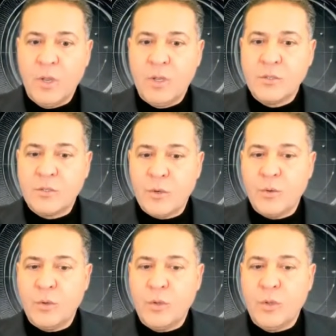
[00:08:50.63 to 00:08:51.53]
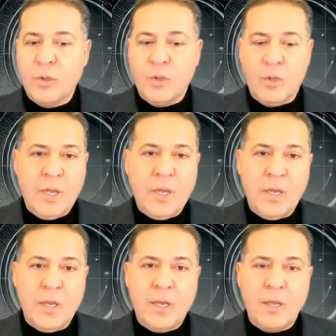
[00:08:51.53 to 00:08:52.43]
So
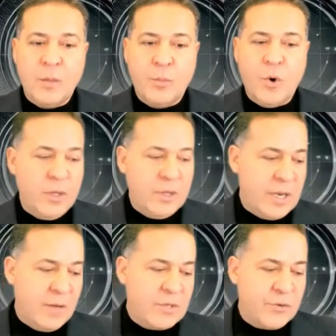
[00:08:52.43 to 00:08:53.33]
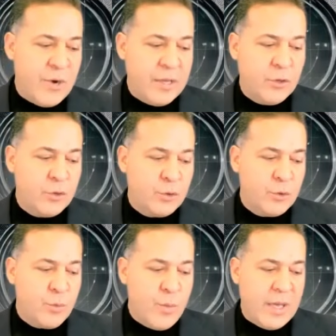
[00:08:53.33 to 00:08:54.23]
the point that I was trying
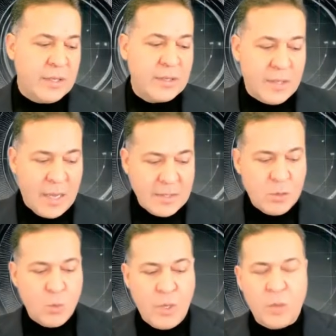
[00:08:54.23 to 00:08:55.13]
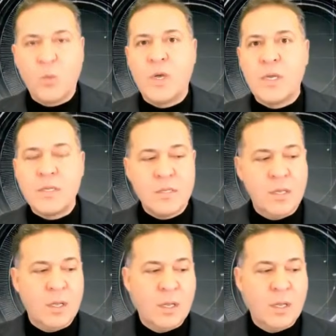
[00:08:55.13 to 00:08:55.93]
to make last week was,